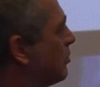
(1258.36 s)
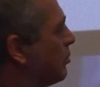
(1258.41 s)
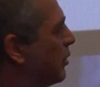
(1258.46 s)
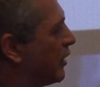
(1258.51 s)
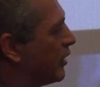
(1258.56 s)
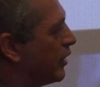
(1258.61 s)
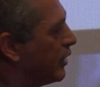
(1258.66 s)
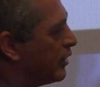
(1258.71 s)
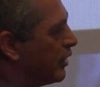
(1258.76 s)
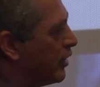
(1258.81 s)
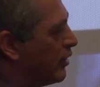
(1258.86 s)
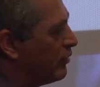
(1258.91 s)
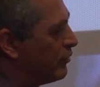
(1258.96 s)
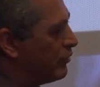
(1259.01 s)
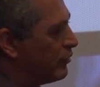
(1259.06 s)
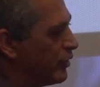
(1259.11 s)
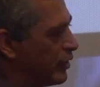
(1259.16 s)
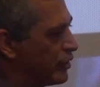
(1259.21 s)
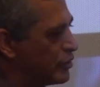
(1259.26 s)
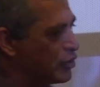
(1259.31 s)
big data
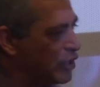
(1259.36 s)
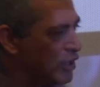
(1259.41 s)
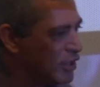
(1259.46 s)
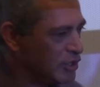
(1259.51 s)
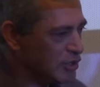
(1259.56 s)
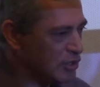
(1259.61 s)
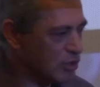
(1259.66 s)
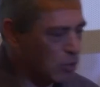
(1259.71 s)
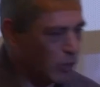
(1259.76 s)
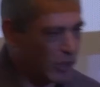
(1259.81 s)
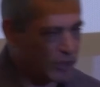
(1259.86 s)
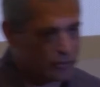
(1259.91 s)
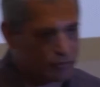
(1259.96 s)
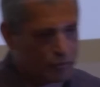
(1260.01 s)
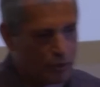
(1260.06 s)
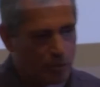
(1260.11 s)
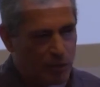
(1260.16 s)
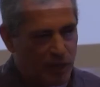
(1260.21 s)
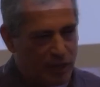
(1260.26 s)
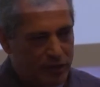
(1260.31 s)
have changed quite
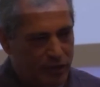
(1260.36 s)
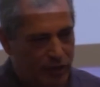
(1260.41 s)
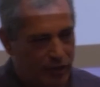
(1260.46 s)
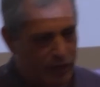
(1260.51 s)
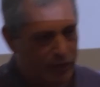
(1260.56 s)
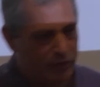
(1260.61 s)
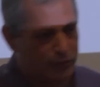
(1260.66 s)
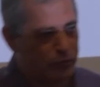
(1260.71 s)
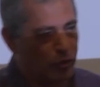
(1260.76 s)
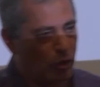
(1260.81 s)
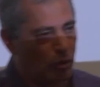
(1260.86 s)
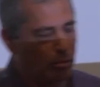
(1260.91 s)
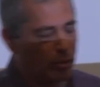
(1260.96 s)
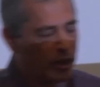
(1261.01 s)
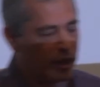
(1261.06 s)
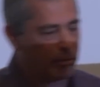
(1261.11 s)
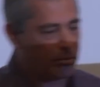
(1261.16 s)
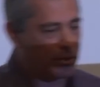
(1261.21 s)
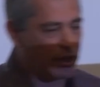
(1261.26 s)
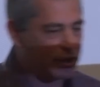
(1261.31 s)
dramatically from
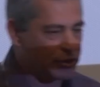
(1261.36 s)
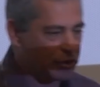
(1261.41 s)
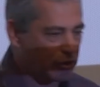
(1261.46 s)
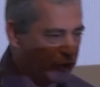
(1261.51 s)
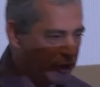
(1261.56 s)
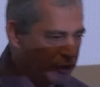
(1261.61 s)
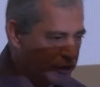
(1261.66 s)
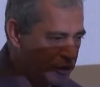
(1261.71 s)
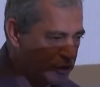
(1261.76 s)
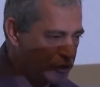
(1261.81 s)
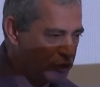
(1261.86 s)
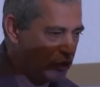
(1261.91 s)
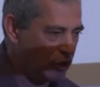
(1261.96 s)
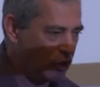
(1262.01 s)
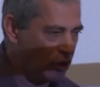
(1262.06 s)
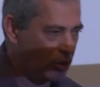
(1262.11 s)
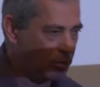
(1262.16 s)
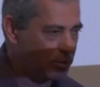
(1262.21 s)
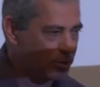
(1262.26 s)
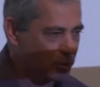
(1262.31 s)
batch-oriented
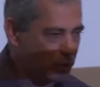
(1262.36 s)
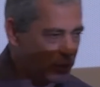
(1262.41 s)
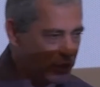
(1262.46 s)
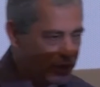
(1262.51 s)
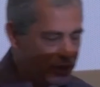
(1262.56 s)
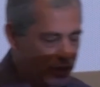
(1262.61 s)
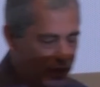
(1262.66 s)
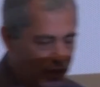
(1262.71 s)
jobs with